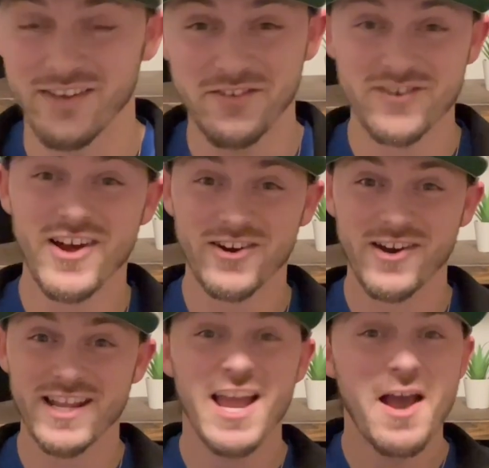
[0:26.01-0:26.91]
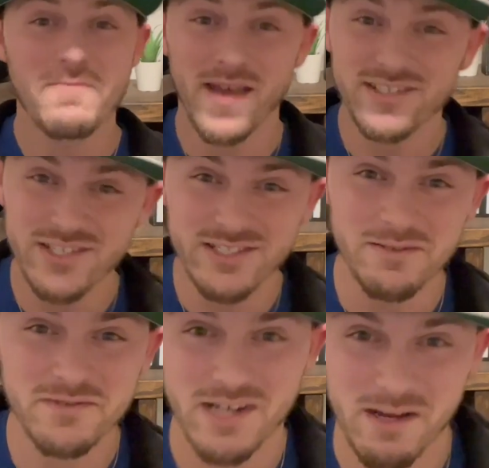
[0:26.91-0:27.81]
If you're not already, make sure you
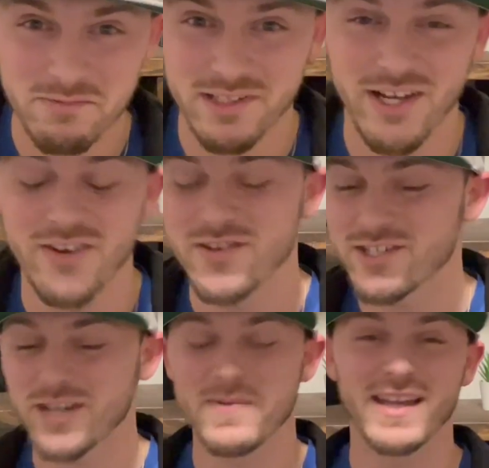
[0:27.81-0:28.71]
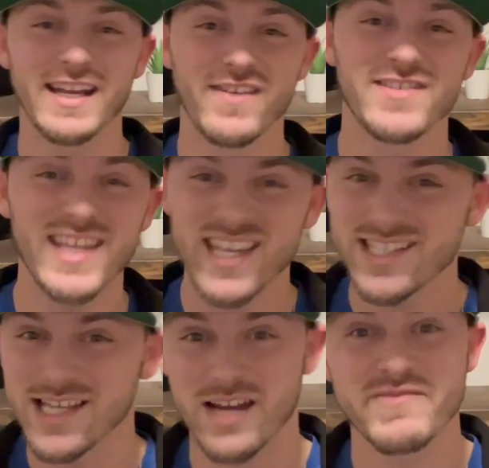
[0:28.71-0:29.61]
subscribe below. We talk about
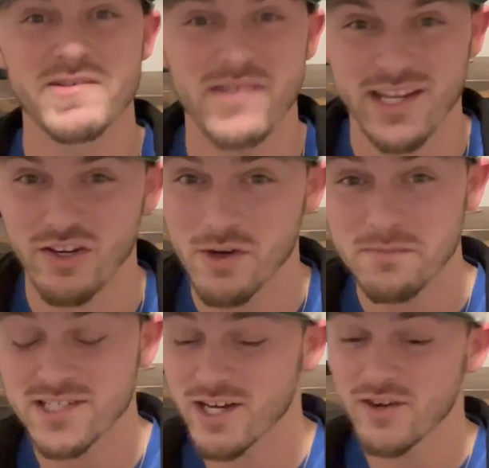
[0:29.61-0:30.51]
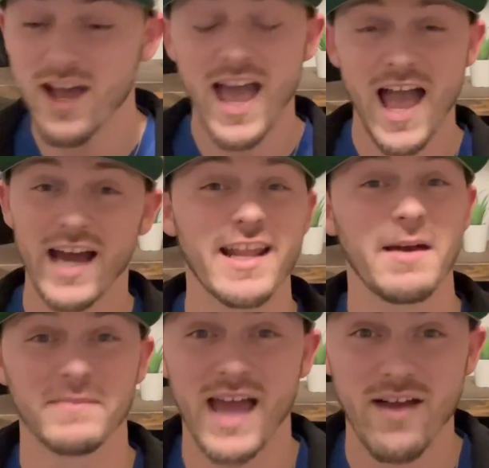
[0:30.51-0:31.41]
NFTs, how to make money in crypto, how to
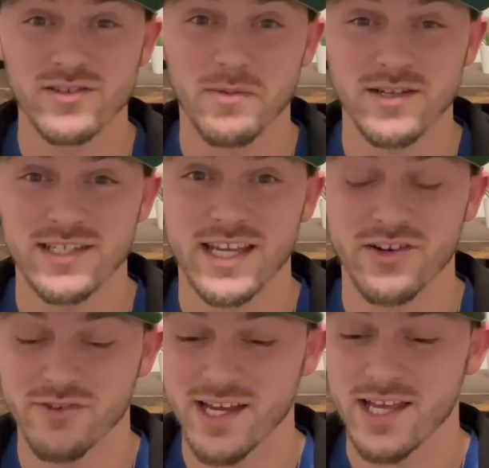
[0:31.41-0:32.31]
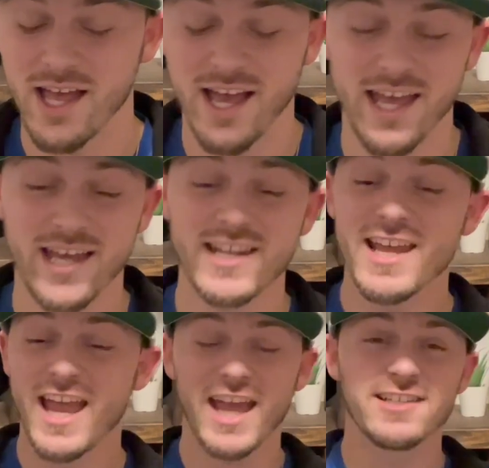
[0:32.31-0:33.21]
help the average person get ahead,
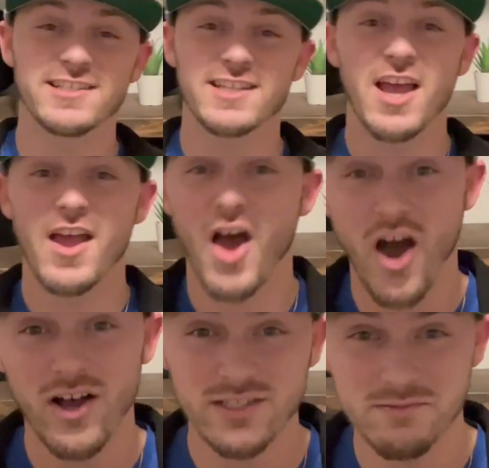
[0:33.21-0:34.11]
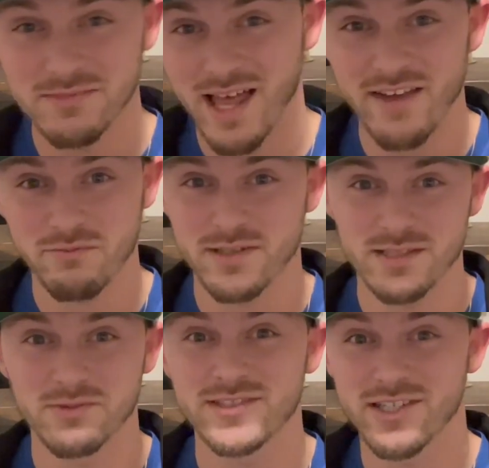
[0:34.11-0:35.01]
and just awesome life
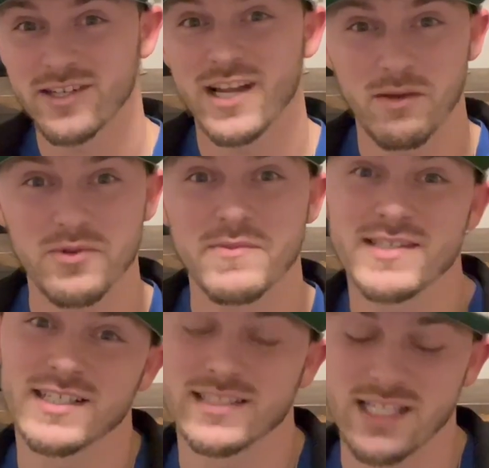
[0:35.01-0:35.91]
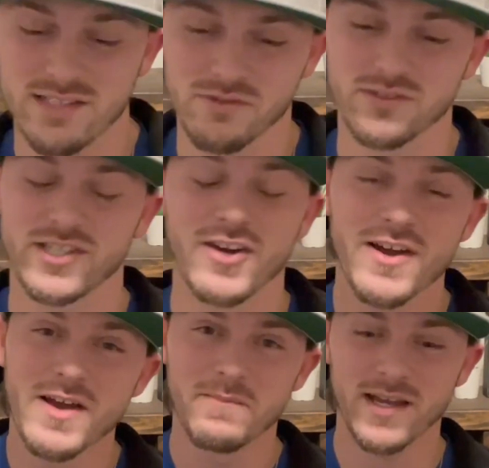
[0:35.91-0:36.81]
principles that are going to help you be successful. So
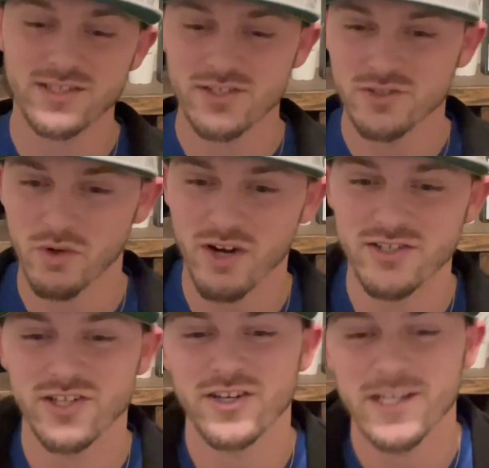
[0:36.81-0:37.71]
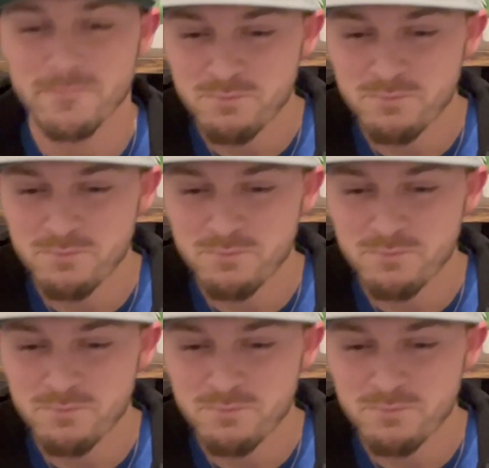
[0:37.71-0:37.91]
make sure you join our journey.